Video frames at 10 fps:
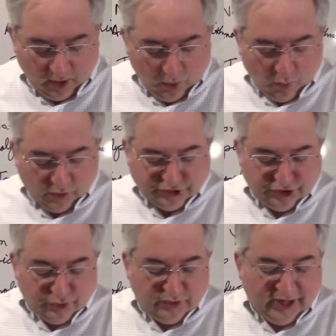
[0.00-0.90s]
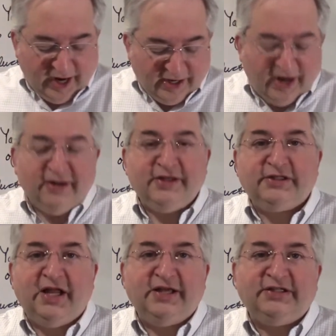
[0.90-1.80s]
What should you gain out of this
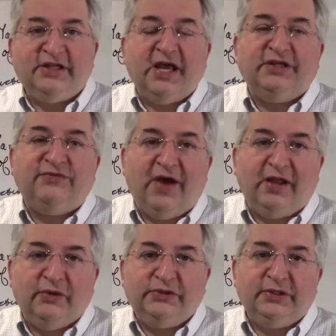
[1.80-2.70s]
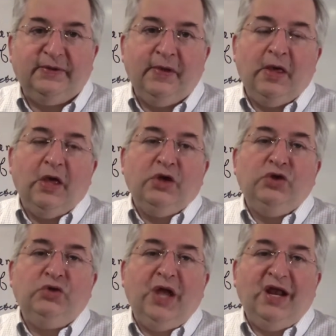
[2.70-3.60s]
class? As follows. You
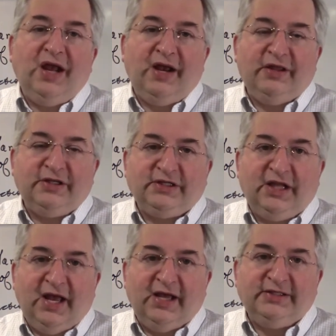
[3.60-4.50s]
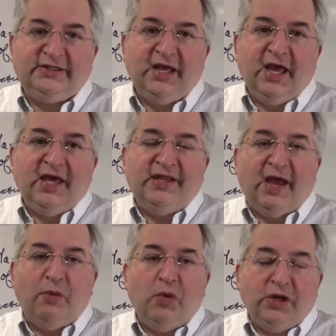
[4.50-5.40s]
gain out of this class
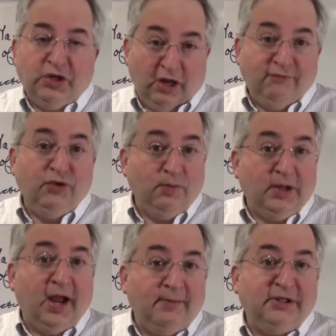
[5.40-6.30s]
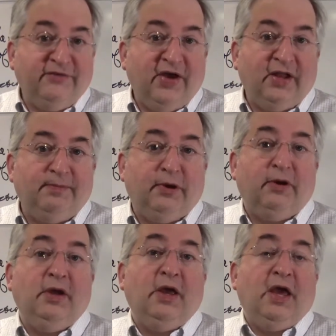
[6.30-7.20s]
that if you become a developer,
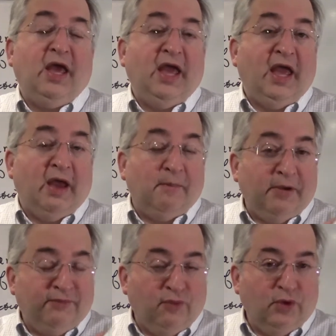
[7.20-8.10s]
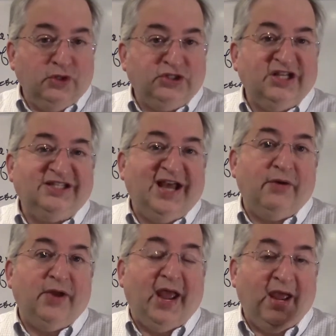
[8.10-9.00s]
before you sit
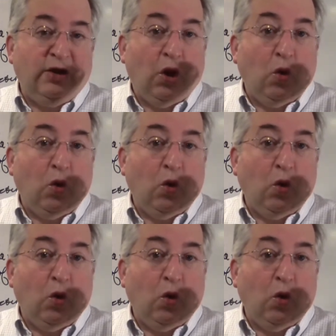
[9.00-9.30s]
down and